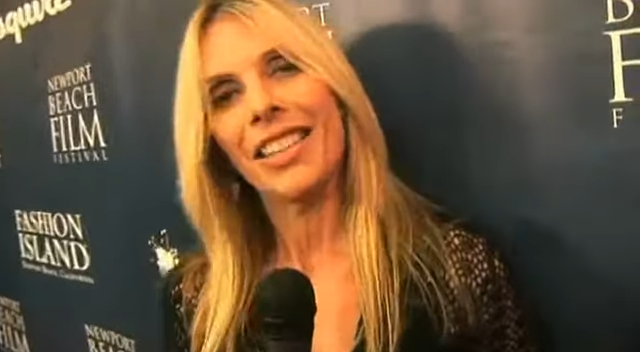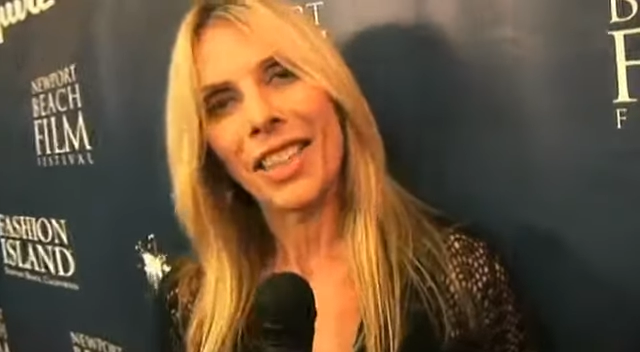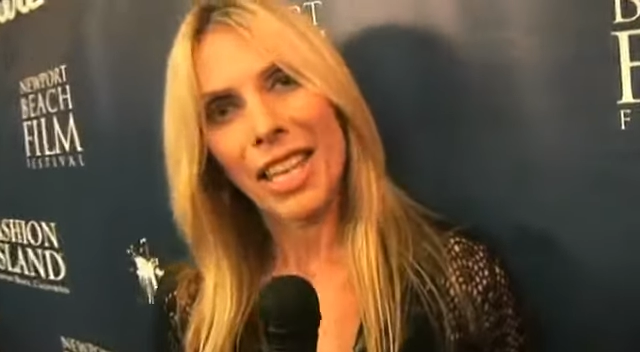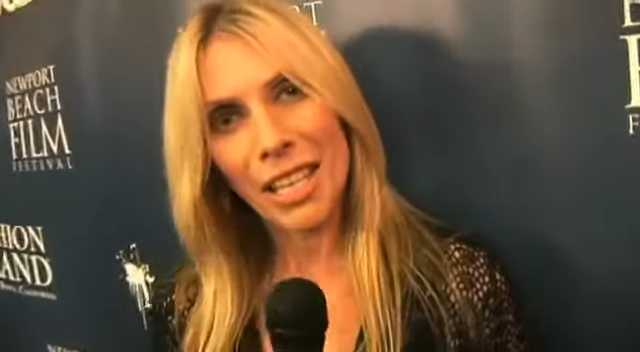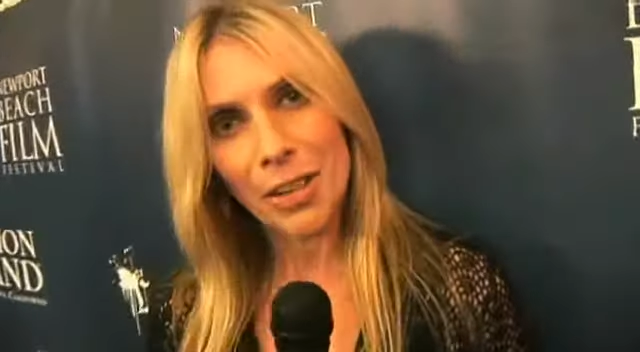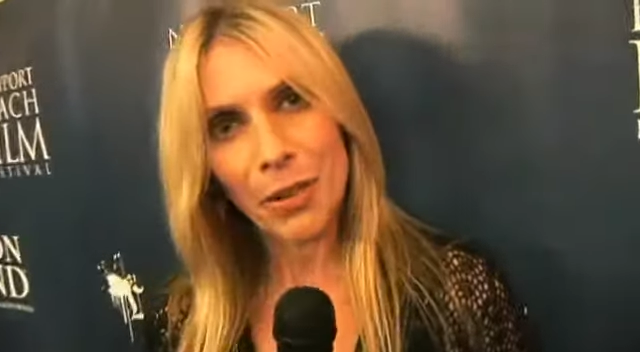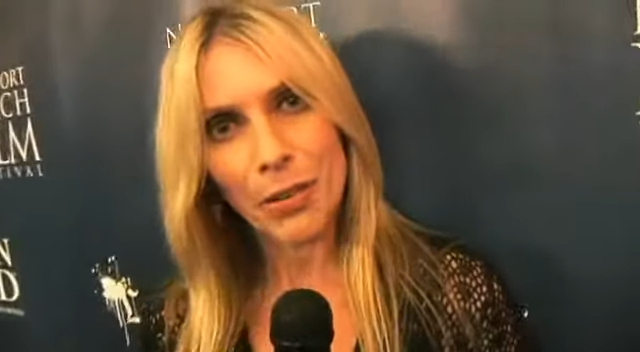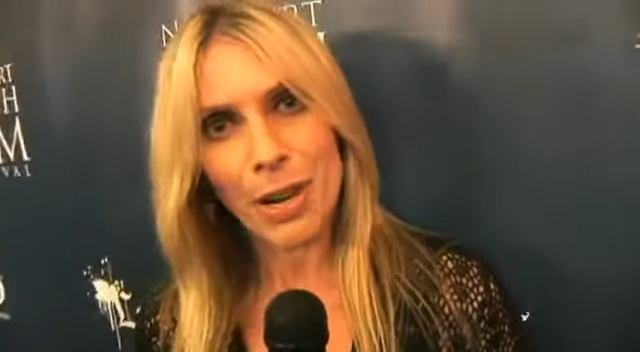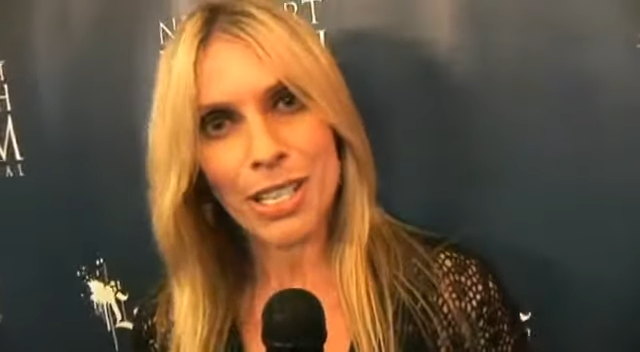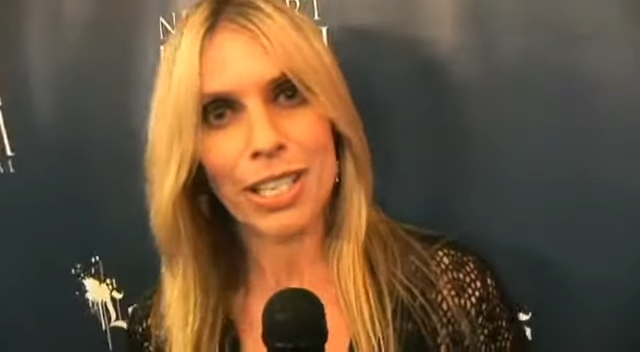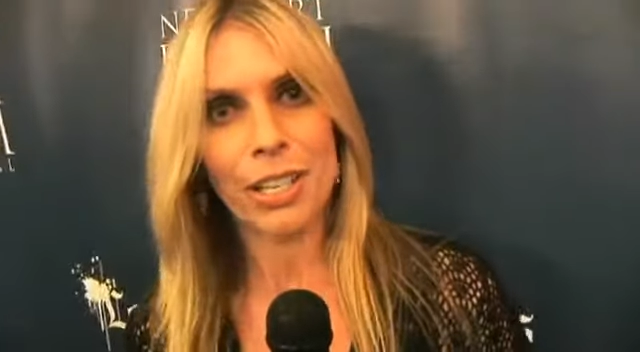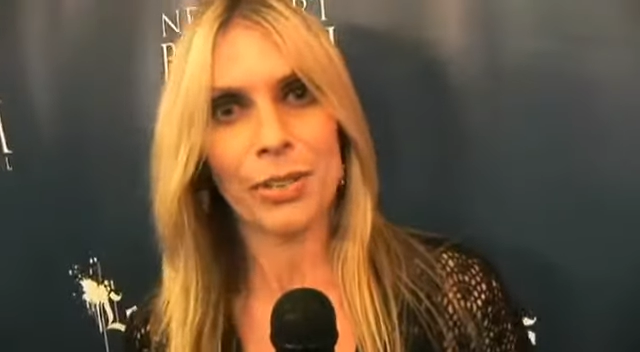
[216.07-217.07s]
Thank you for
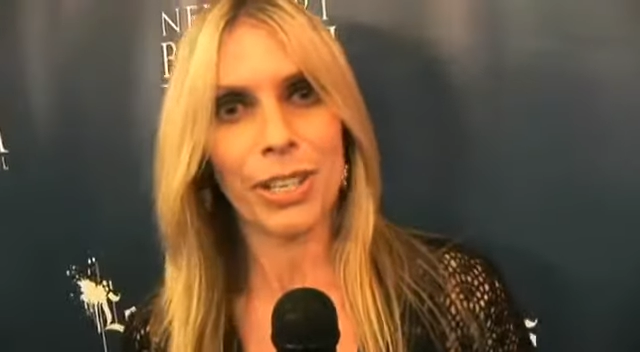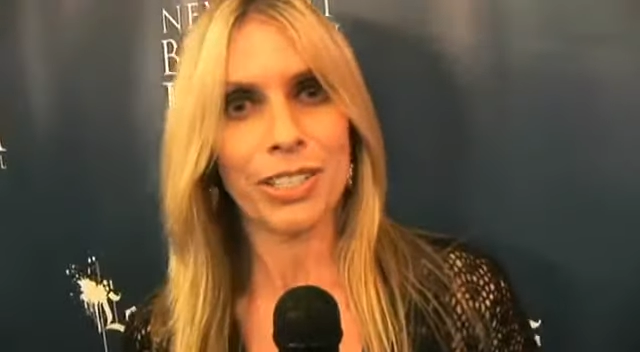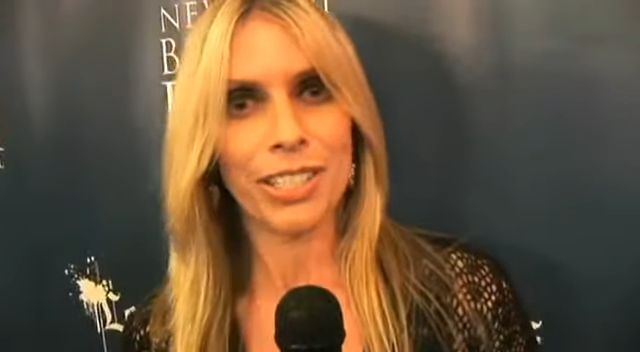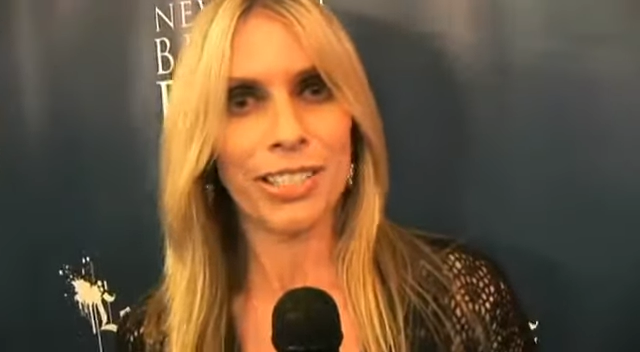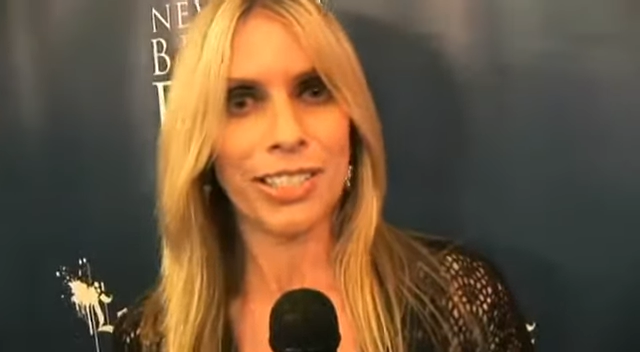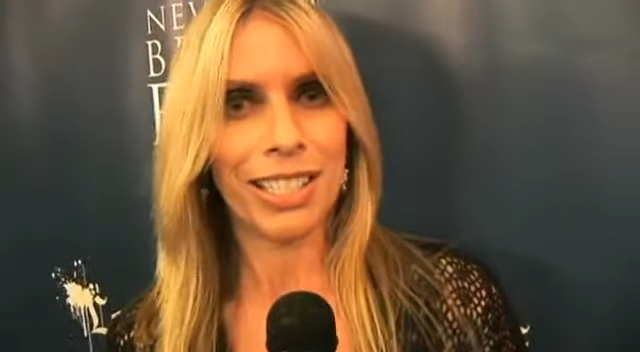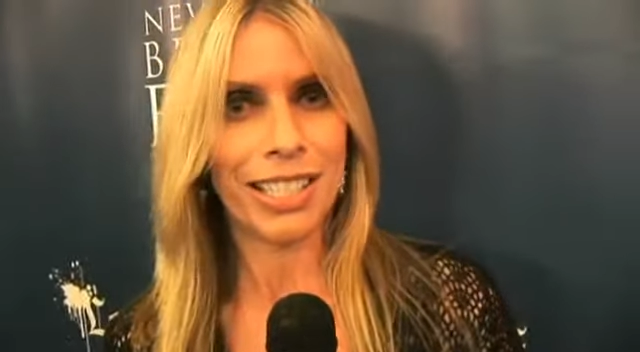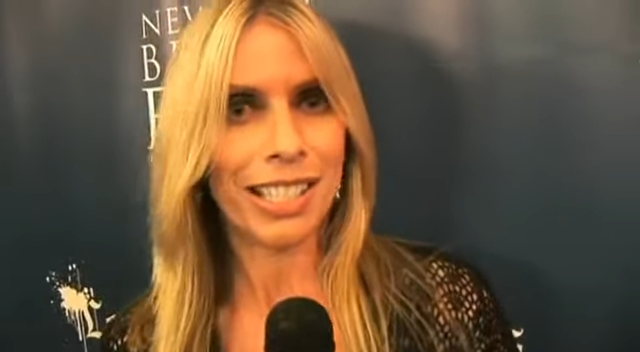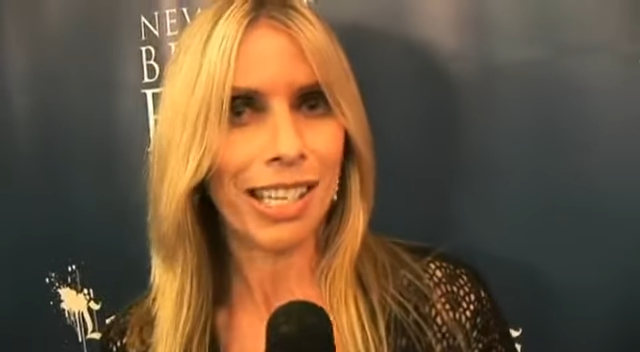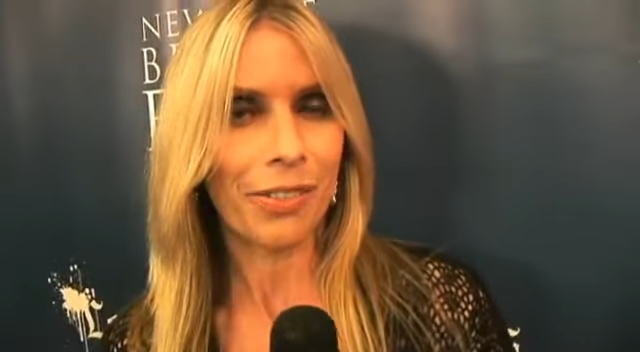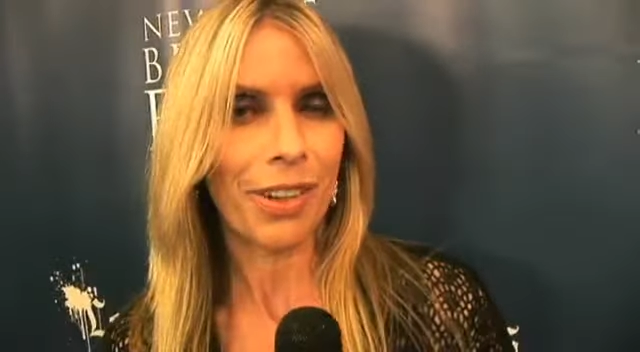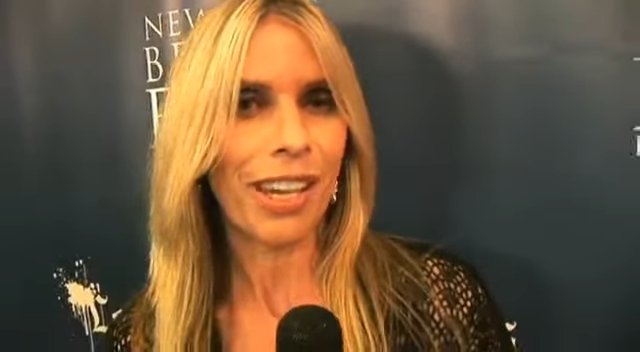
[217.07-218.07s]
watching Greer's OC
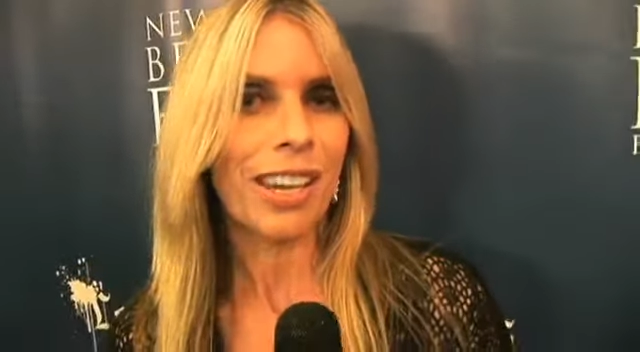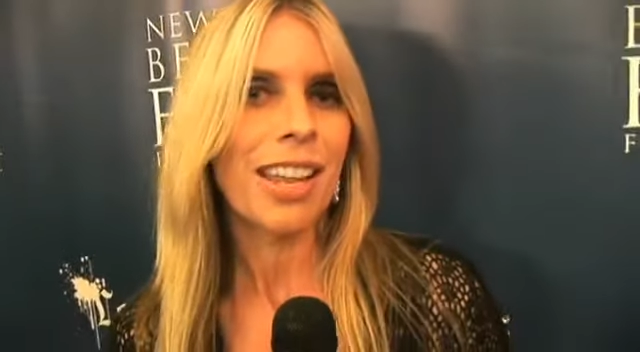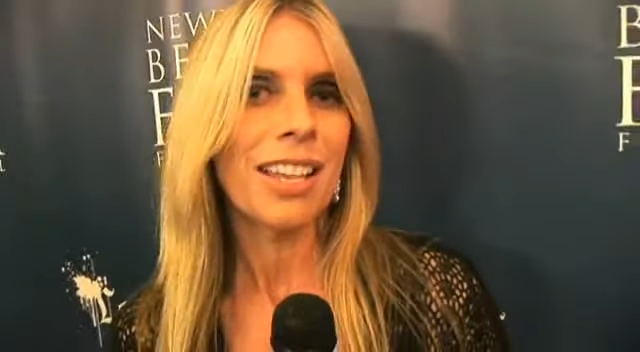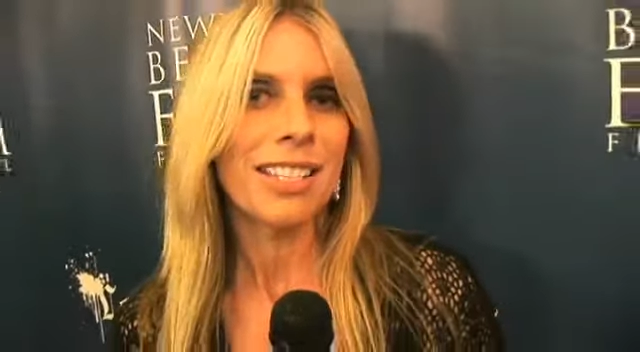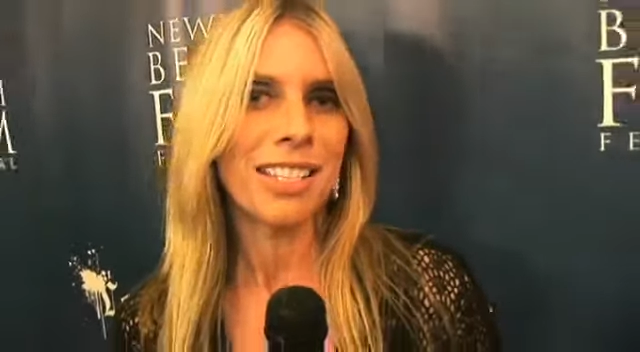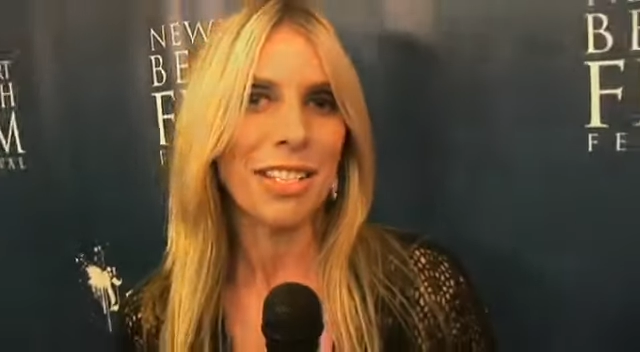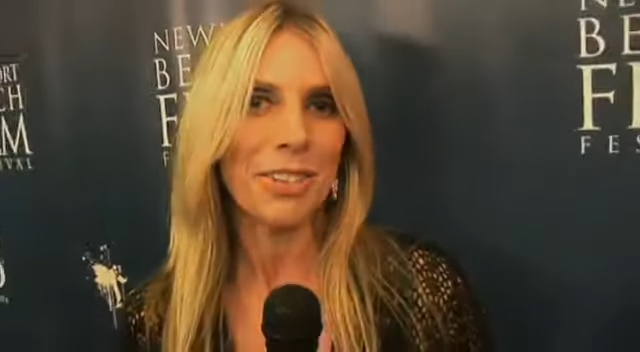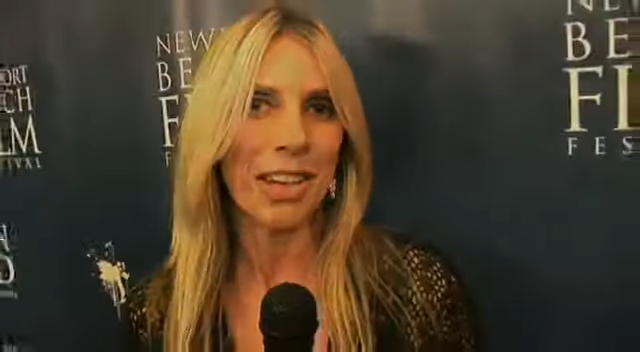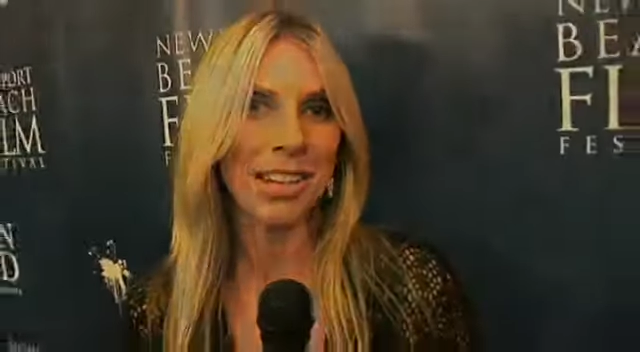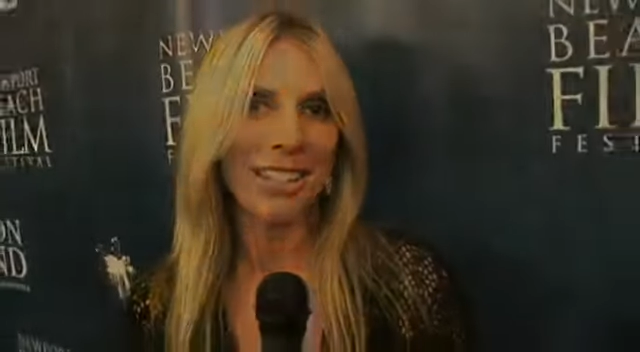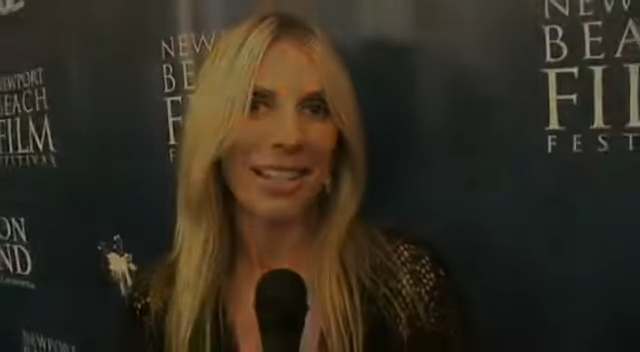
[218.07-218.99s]
TV. See you next